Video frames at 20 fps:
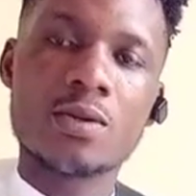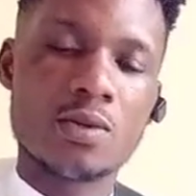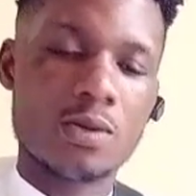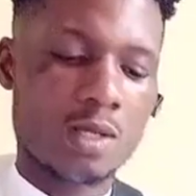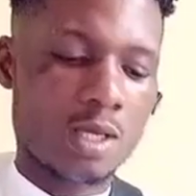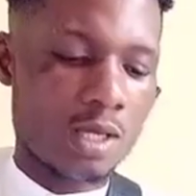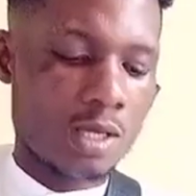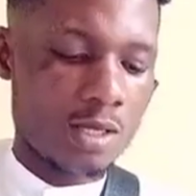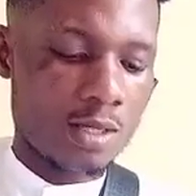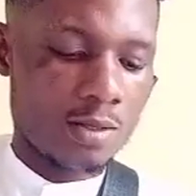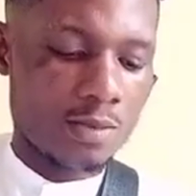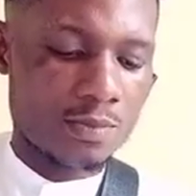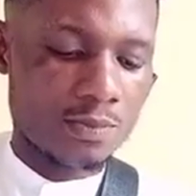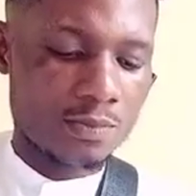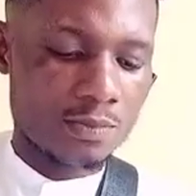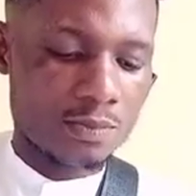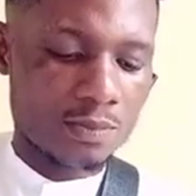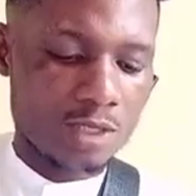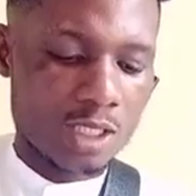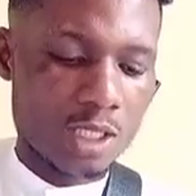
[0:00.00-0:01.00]
Okay,
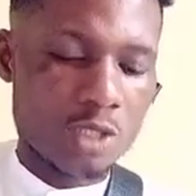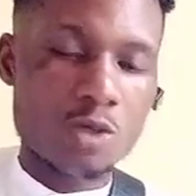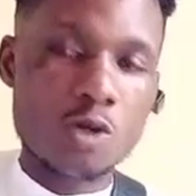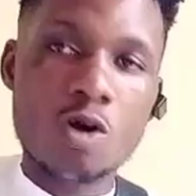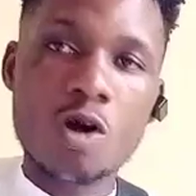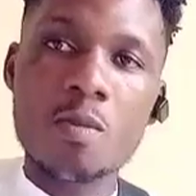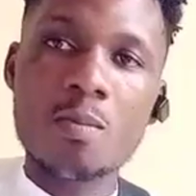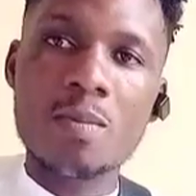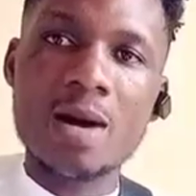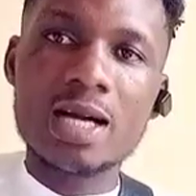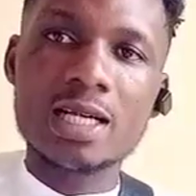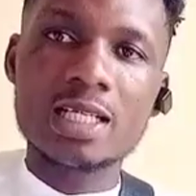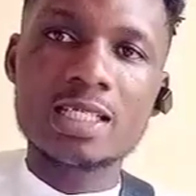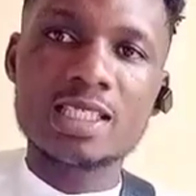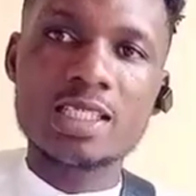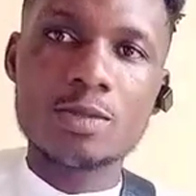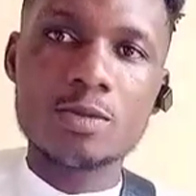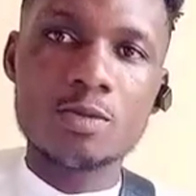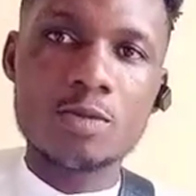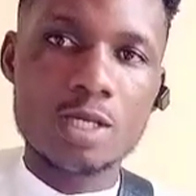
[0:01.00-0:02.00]
then you come back the
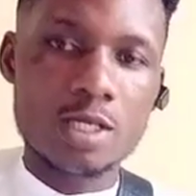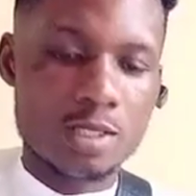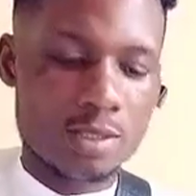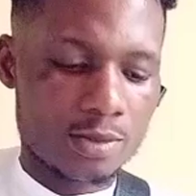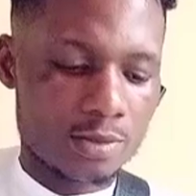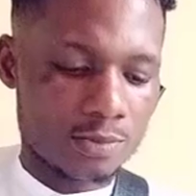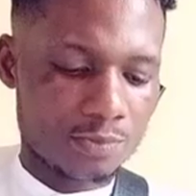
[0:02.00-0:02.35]
same way,